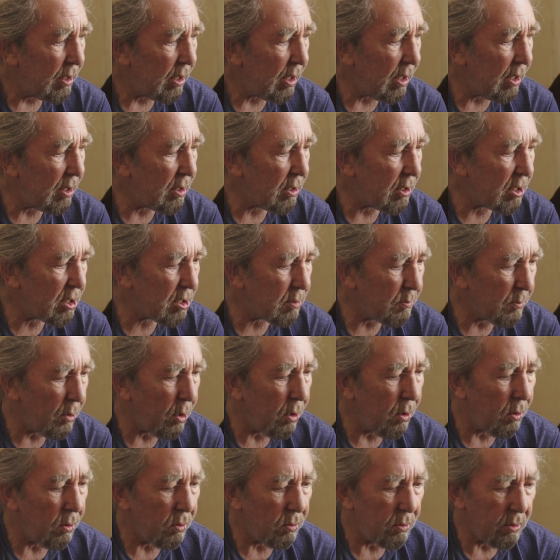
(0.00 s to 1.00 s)
in
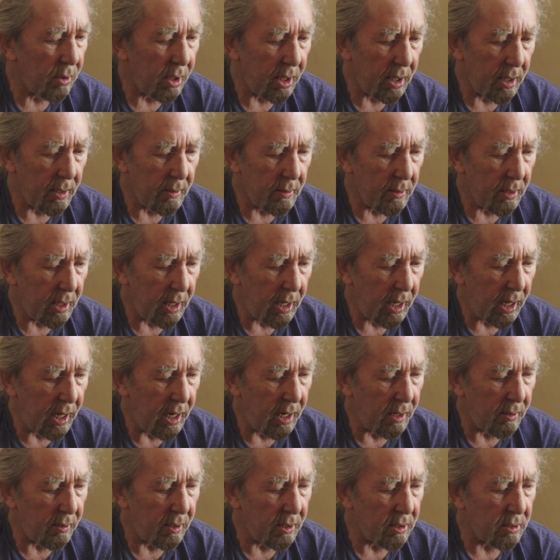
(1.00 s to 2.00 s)
small
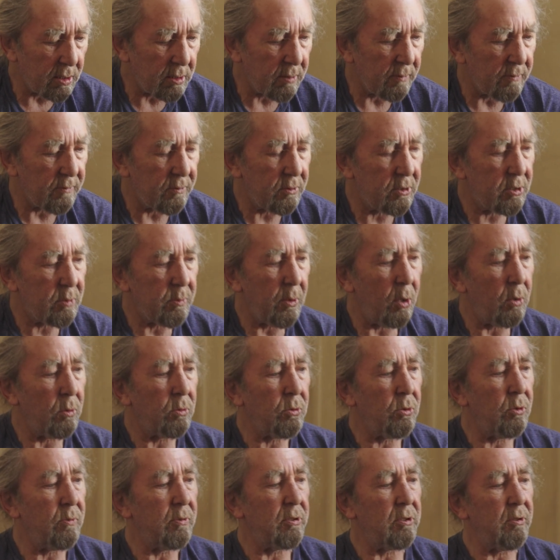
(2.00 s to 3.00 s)
areas of small
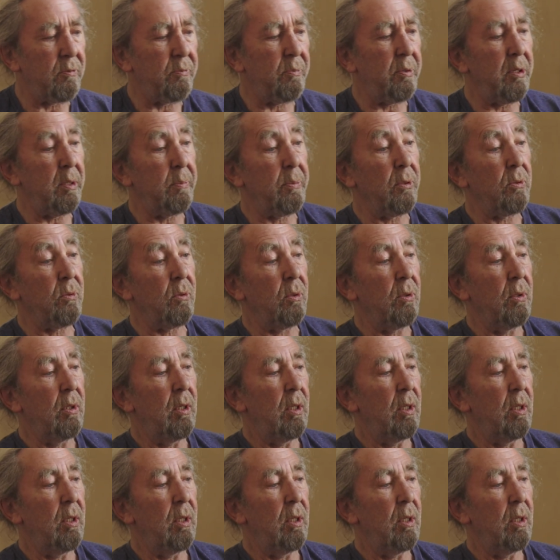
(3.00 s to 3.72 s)
groups of people,